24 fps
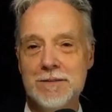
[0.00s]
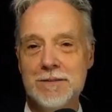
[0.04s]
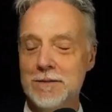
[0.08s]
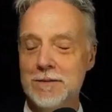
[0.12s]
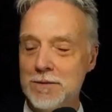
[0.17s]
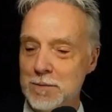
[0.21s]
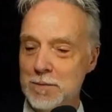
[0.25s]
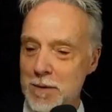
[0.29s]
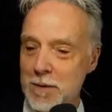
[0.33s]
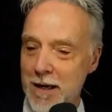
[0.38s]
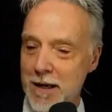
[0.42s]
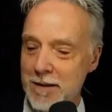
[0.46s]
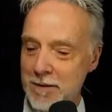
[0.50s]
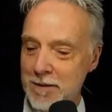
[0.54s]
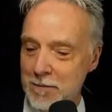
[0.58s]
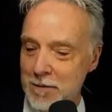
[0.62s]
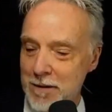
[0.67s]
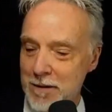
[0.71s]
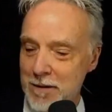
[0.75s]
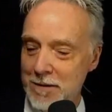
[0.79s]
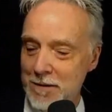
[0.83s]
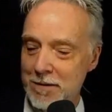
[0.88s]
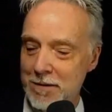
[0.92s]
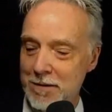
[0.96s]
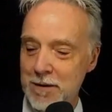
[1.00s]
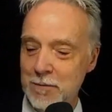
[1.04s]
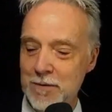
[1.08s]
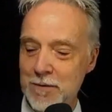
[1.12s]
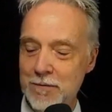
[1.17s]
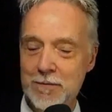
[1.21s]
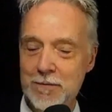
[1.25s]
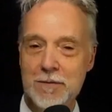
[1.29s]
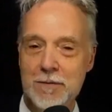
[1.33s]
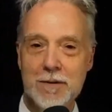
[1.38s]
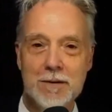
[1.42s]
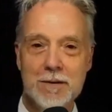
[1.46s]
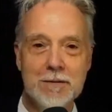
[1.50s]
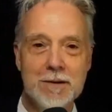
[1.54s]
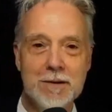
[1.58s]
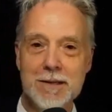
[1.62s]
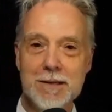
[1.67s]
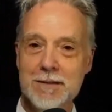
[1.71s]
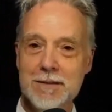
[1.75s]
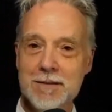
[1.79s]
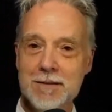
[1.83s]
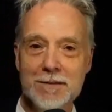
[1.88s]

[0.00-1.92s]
It goes back to what I was saying before, right?